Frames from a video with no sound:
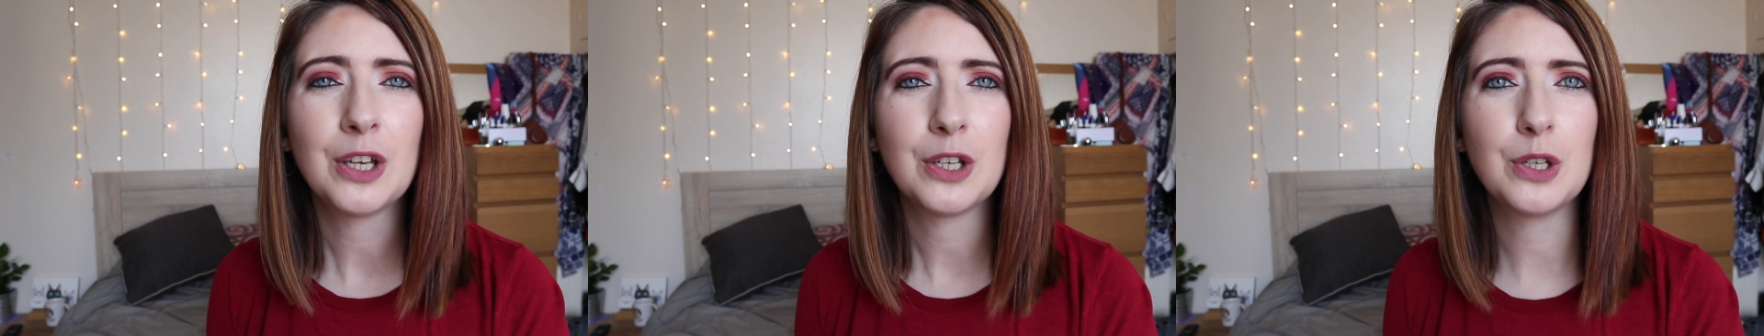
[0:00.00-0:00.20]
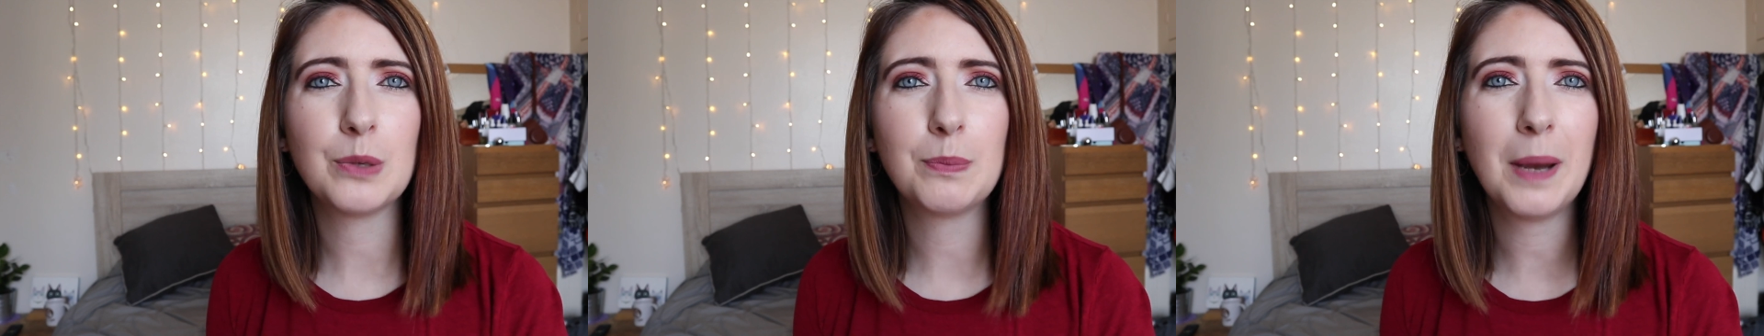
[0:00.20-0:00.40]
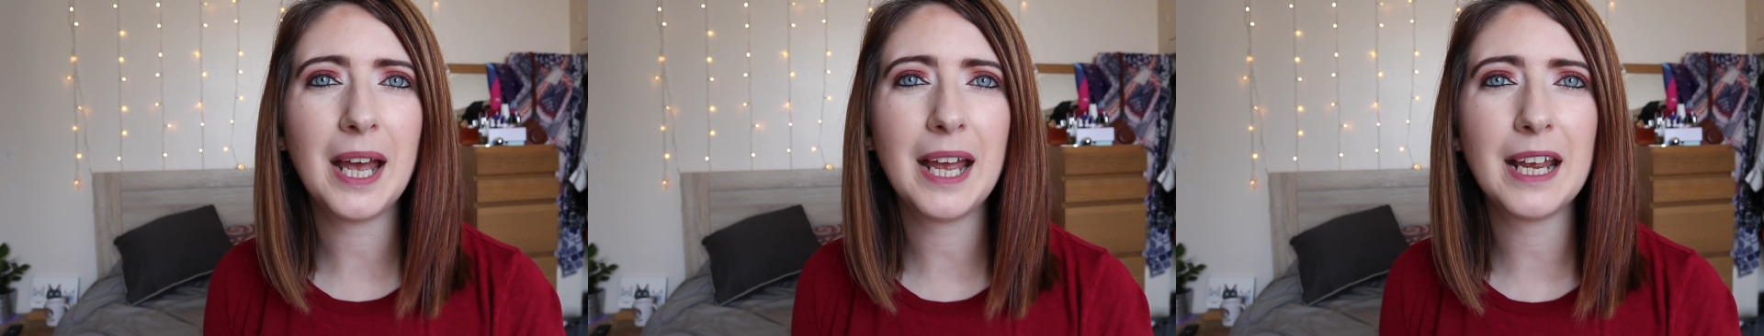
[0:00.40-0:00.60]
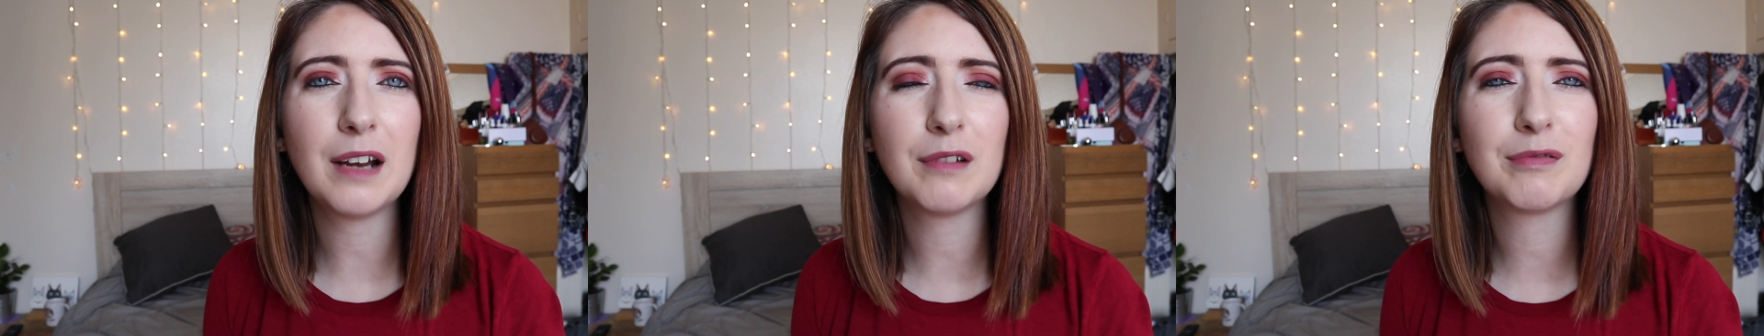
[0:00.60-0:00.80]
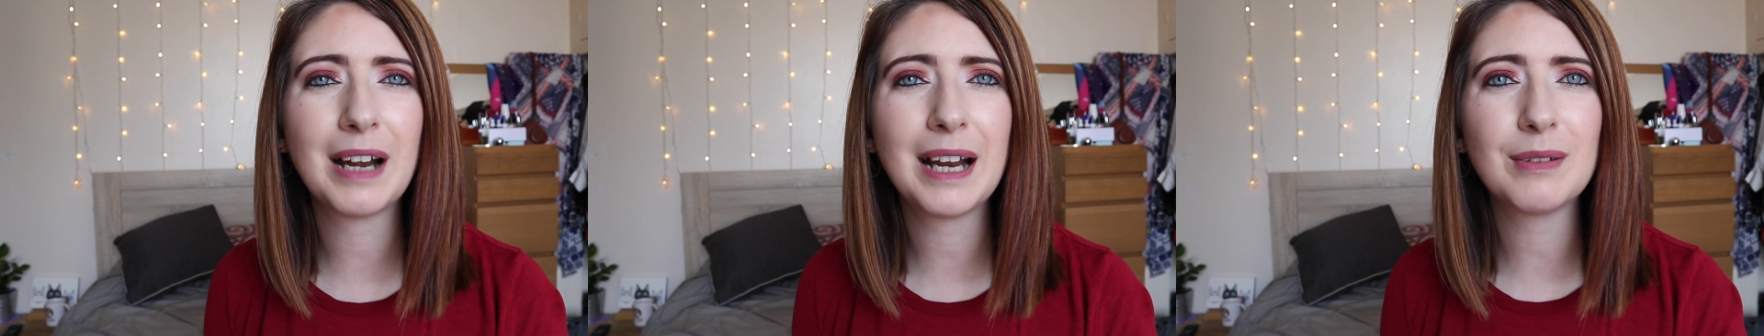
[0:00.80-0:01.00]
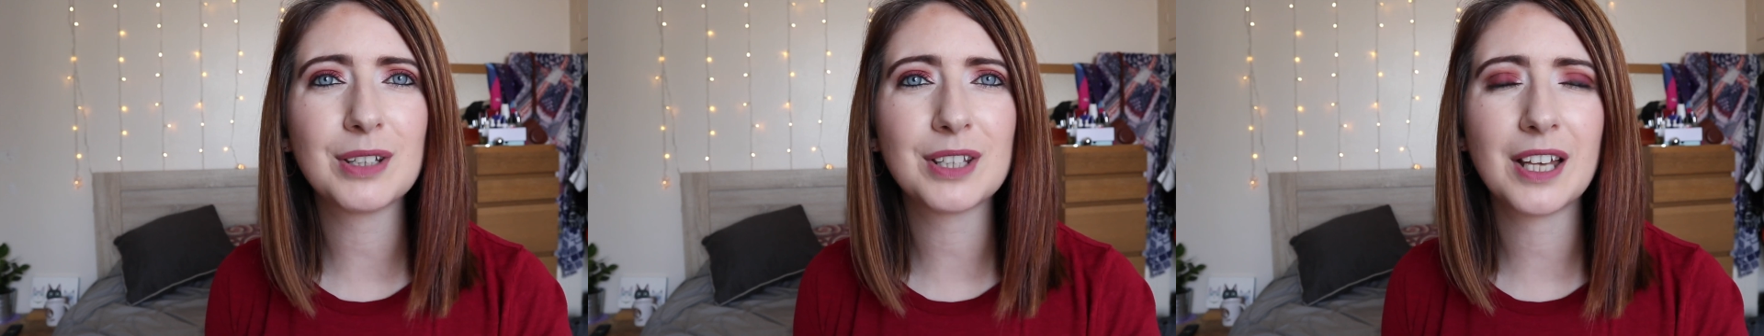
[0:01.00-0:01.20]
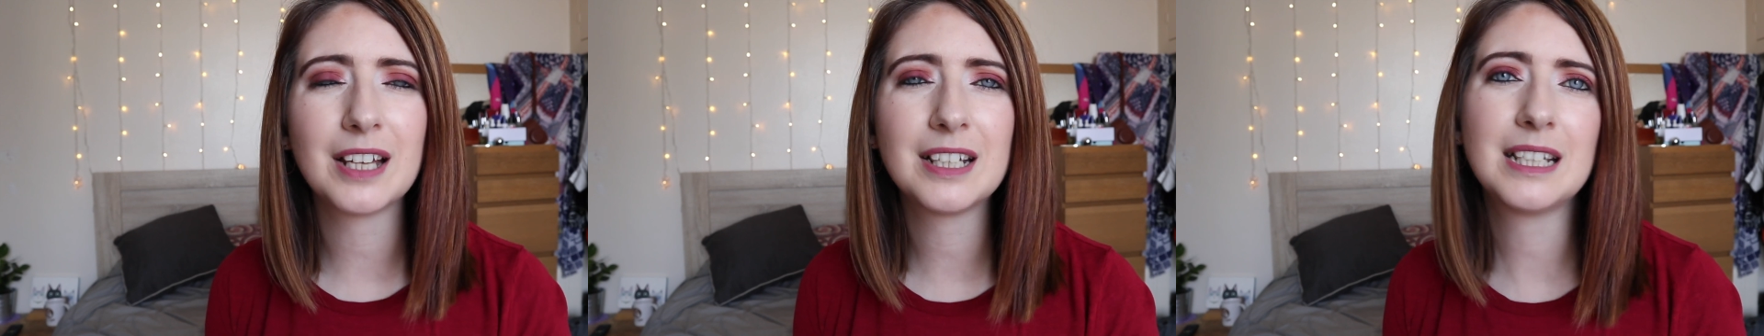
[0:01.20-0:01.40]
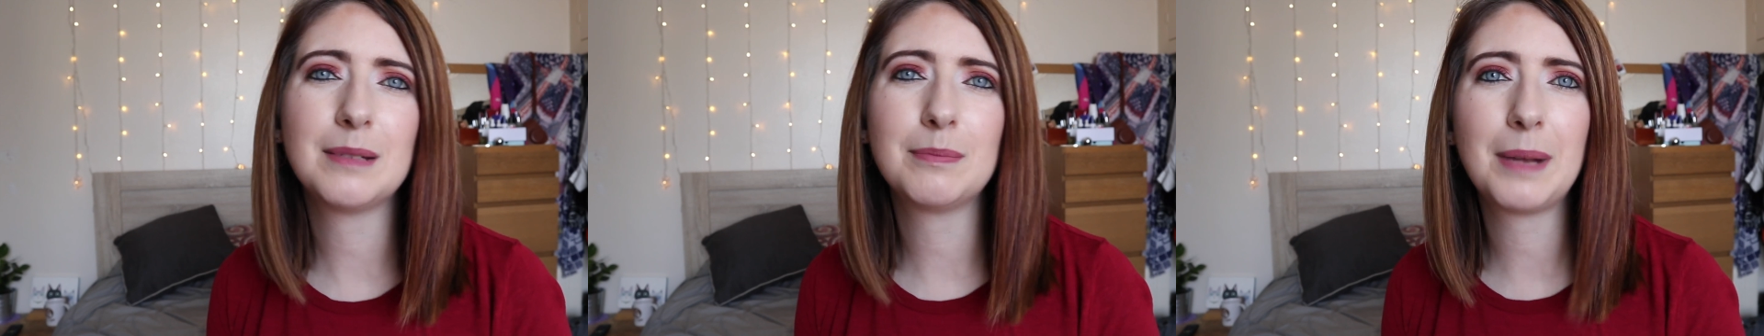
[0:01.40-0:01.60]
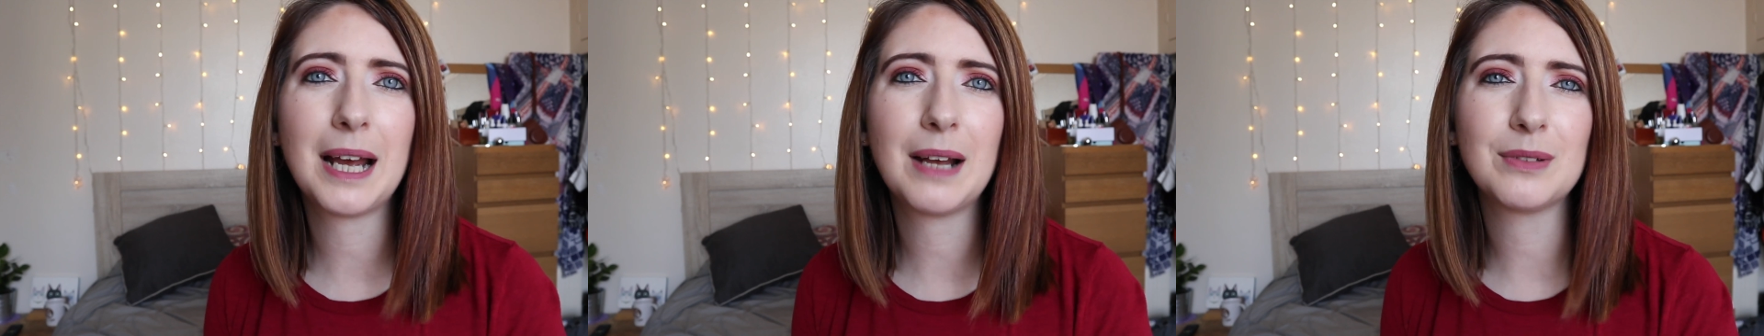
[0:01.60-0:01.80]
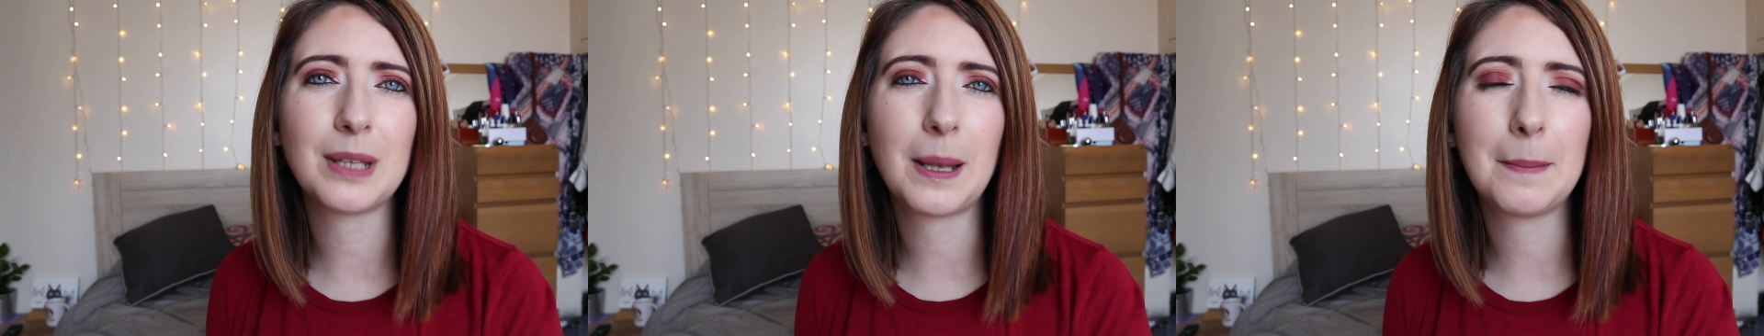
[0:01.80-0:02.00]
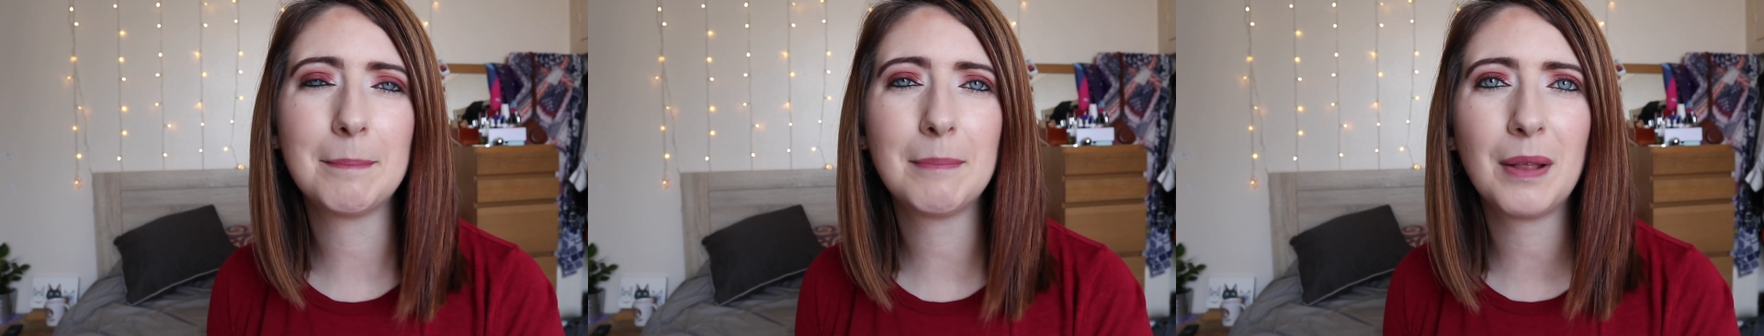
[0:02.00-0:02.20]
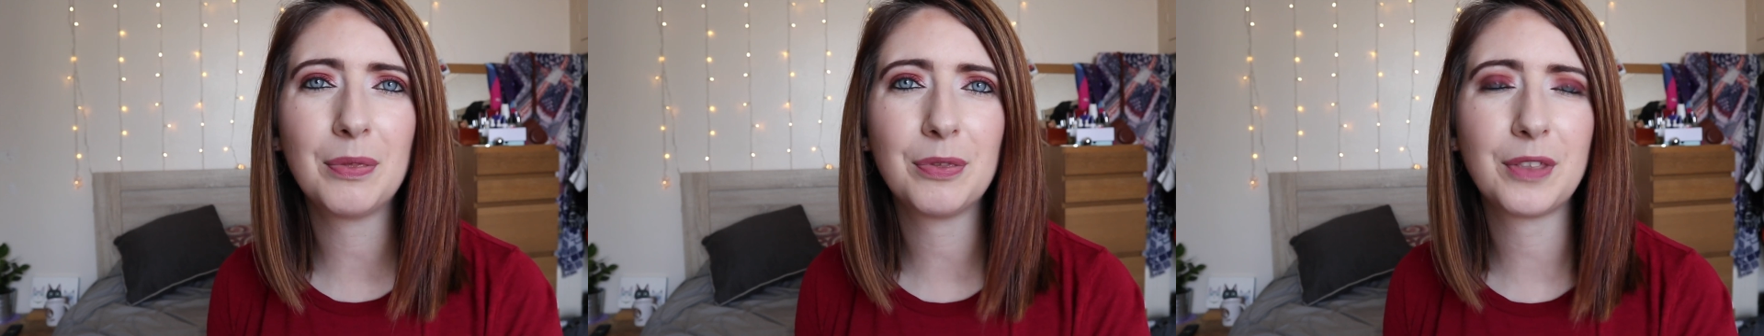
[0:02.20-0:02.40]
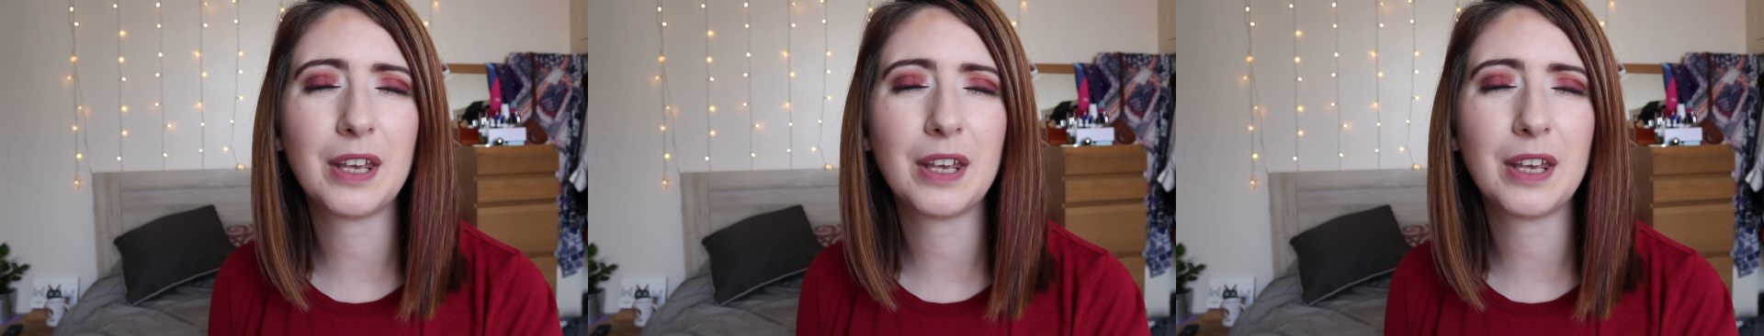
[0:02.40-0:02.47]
You pay around £13 a month